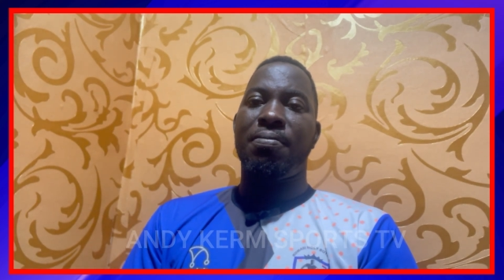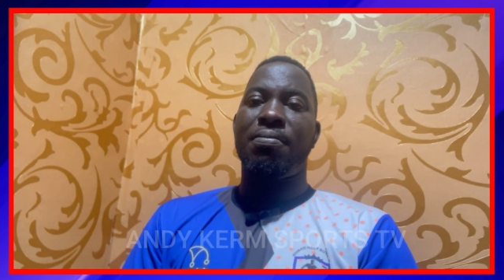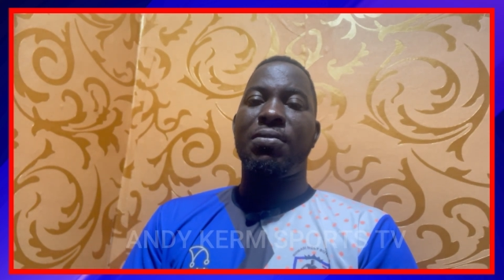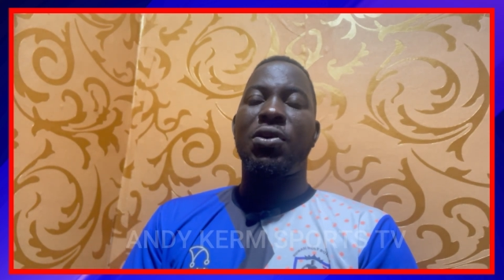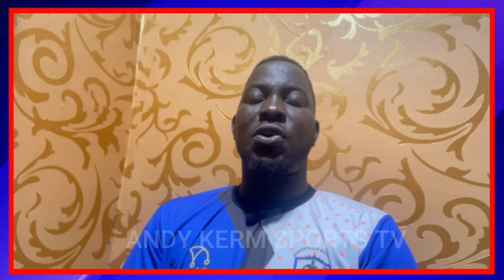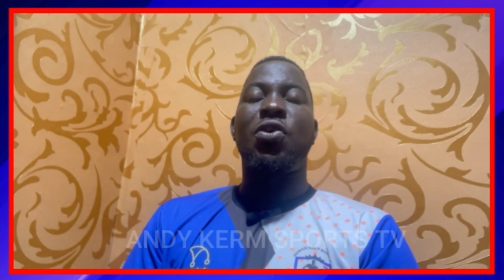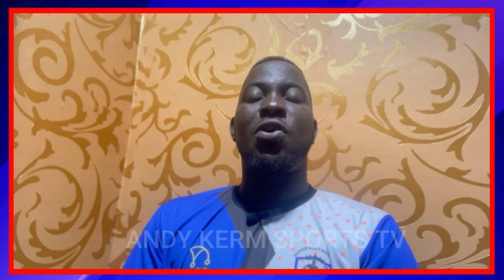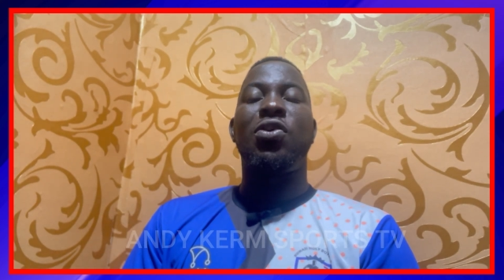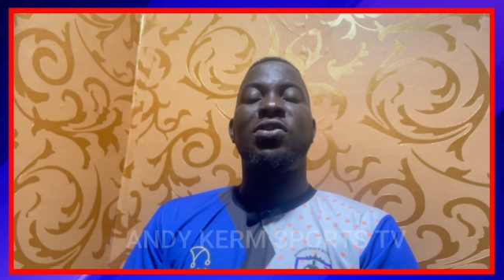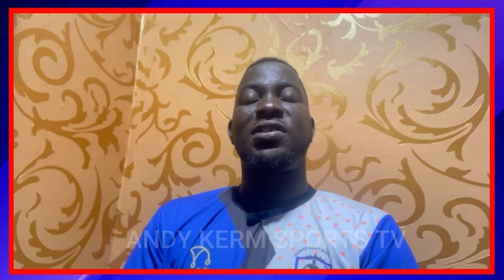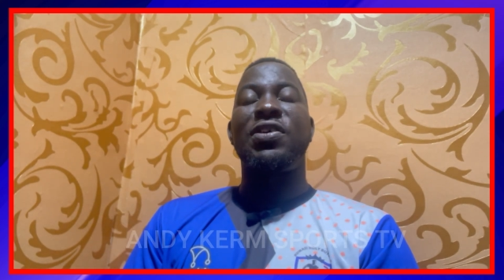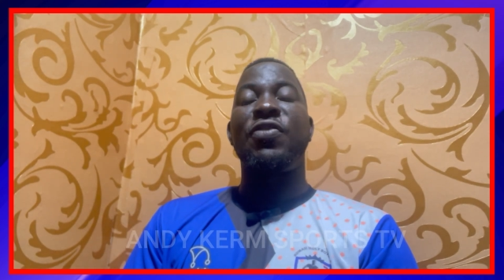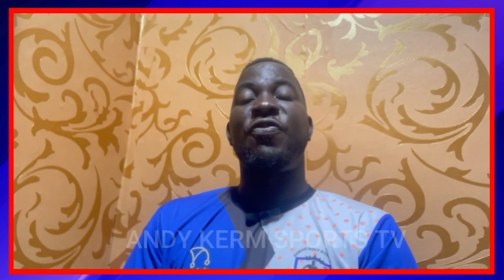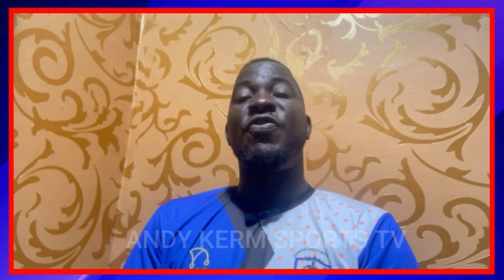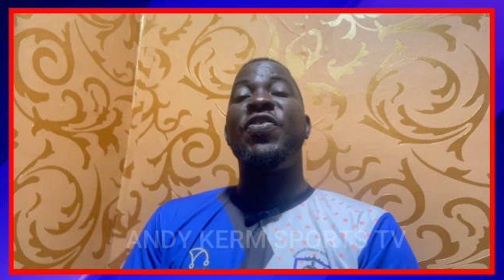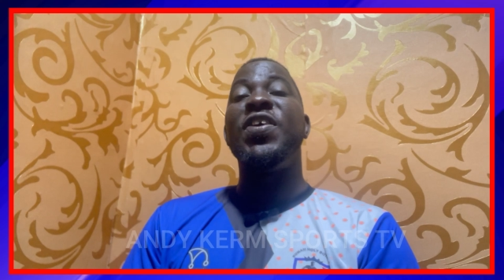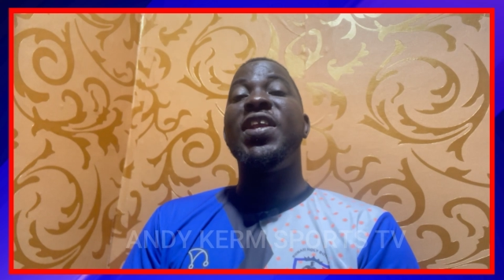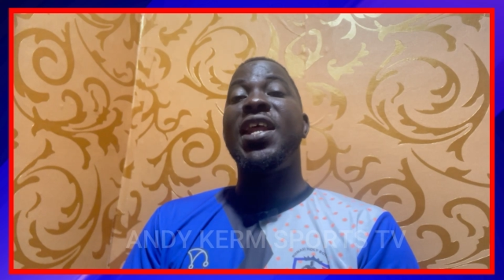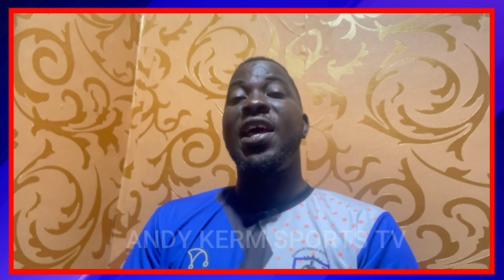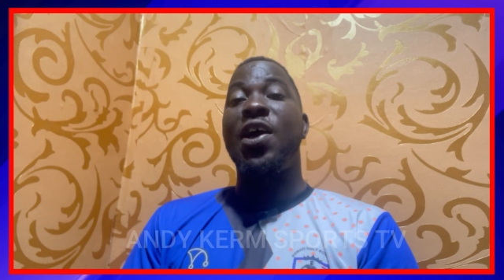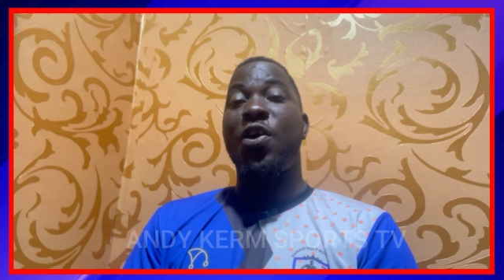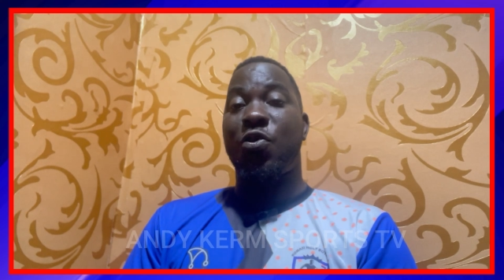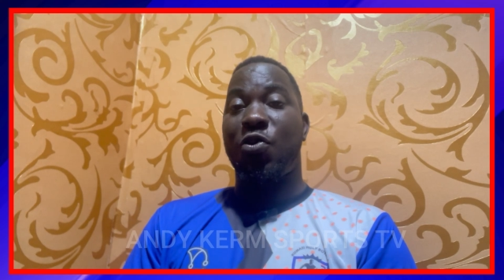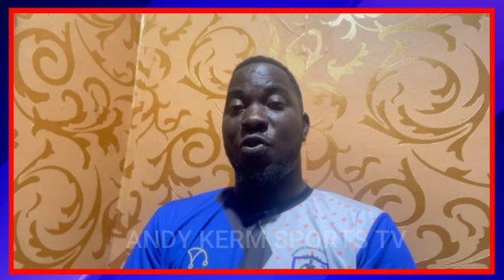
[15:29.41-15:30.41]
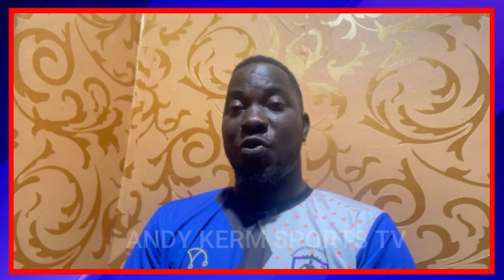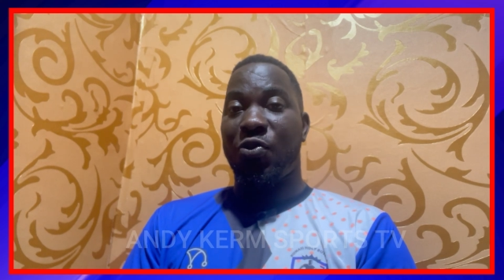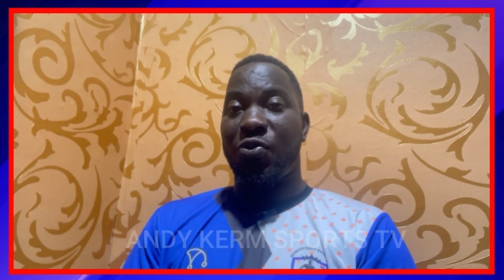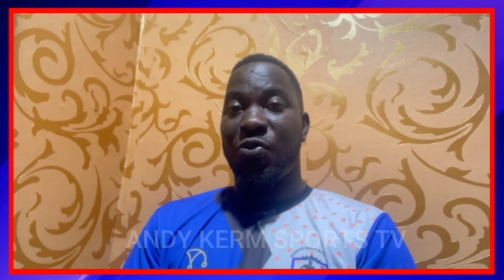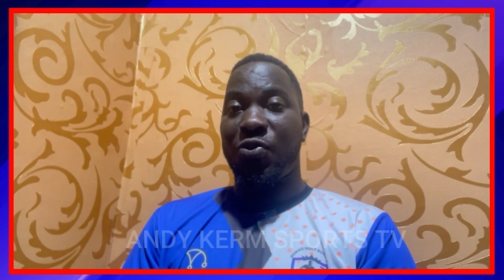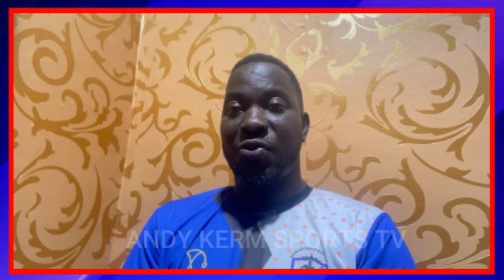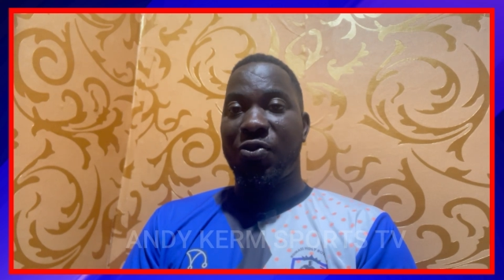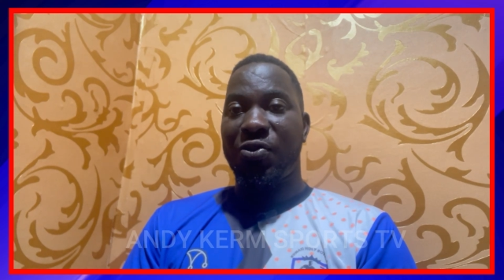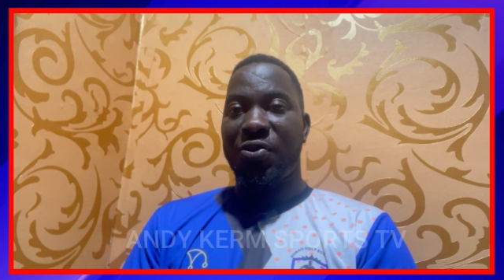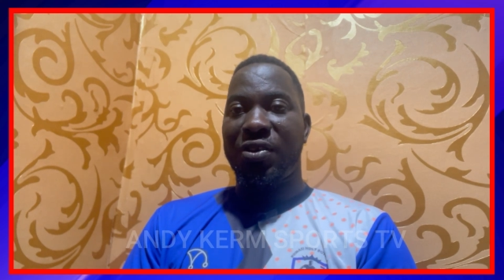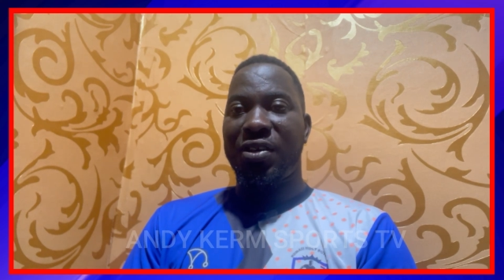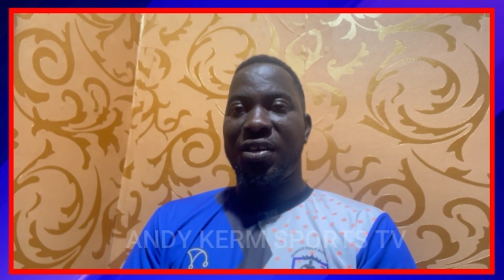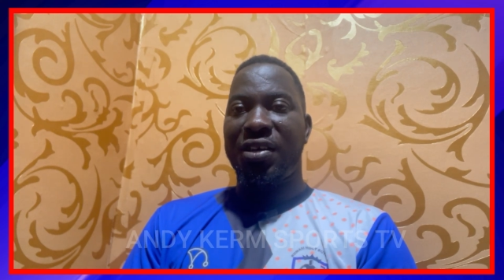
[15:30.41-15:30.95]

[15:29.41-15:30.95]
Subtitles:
because if you know,